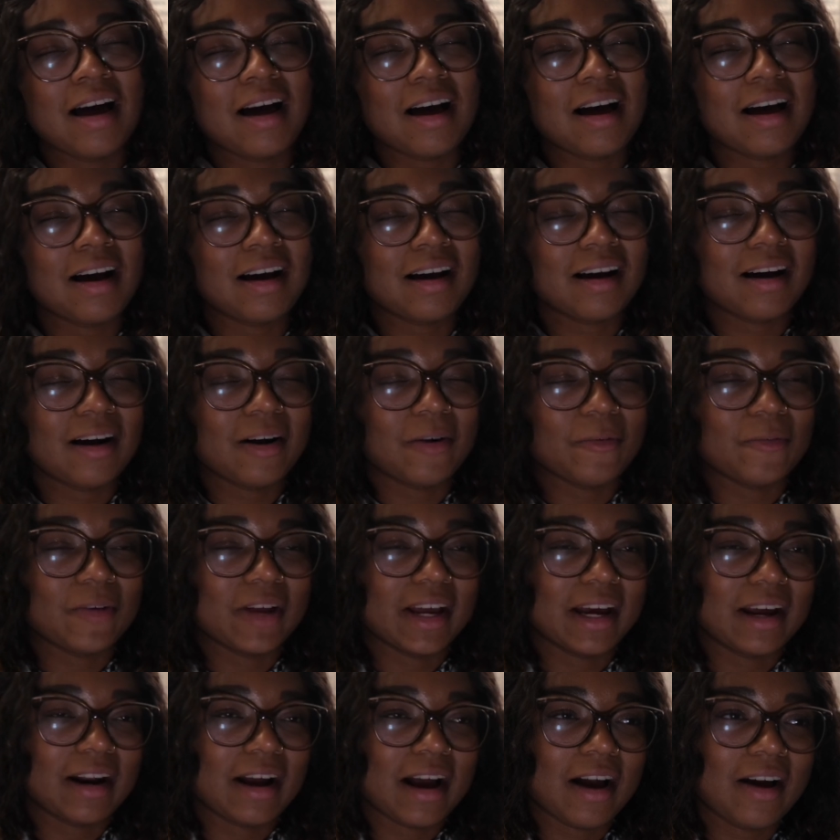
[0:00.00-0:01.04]
Oh
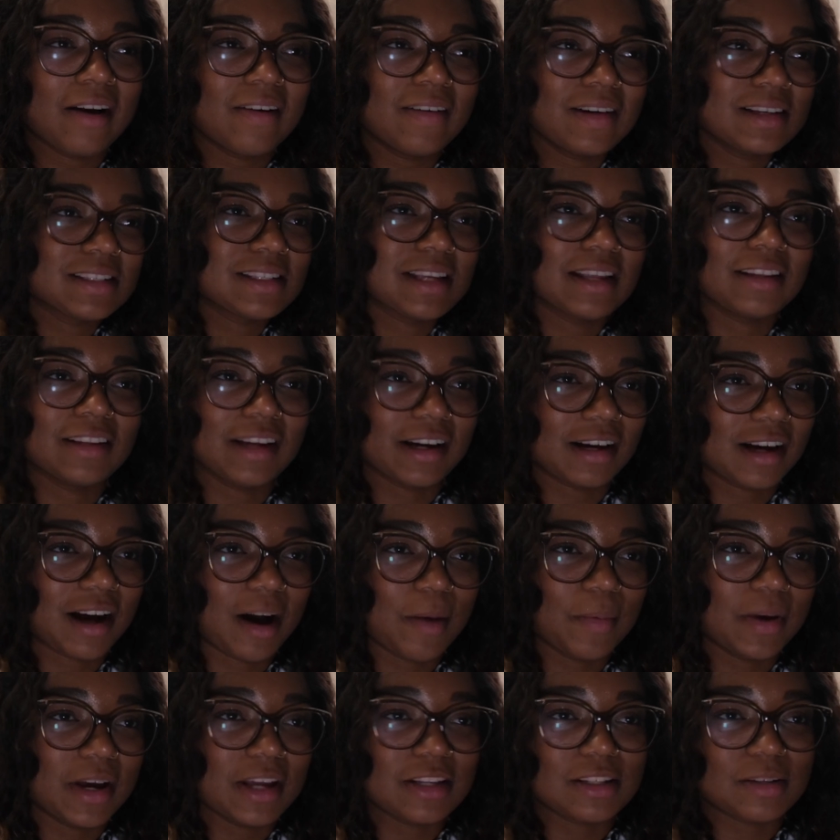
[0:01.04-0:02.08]
man, I already said like,
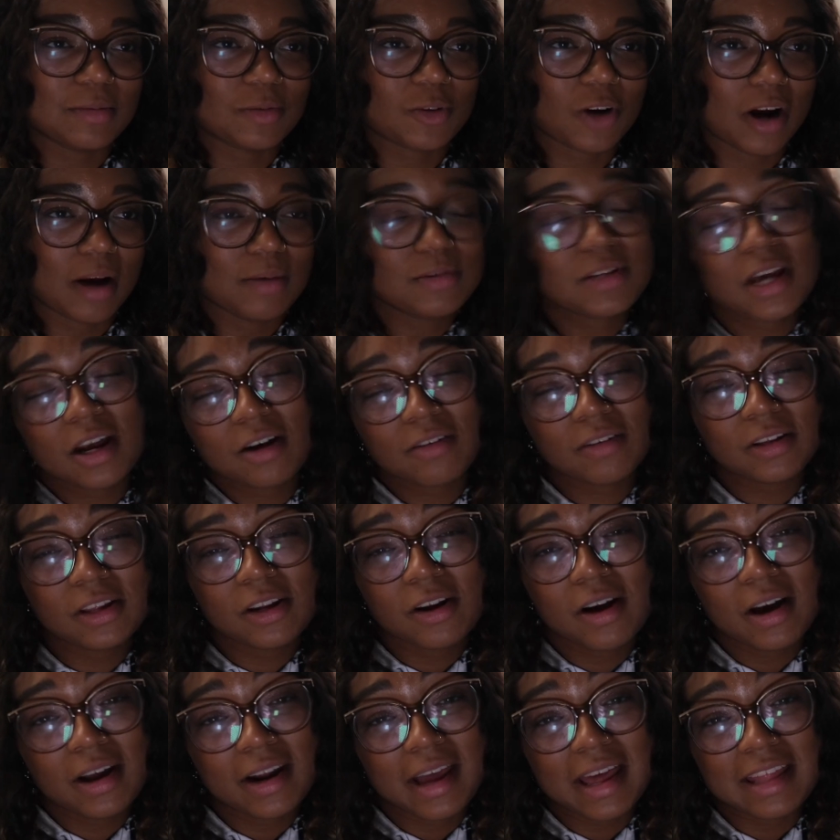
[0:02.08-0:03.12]
comment, and subscribe, so I don't really
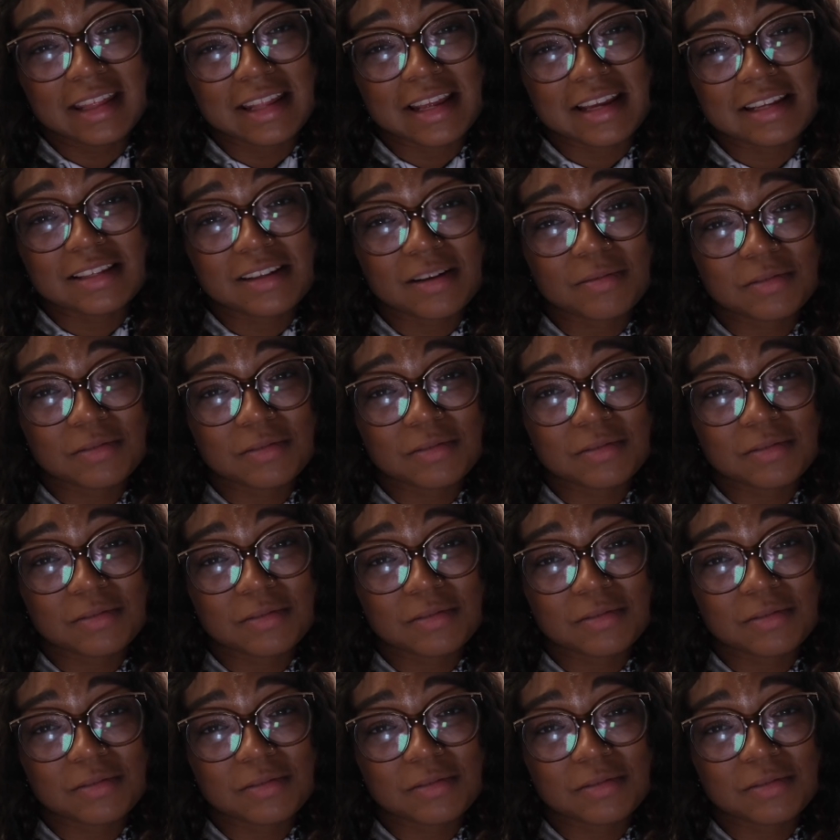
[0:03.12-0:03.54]
know how to end this.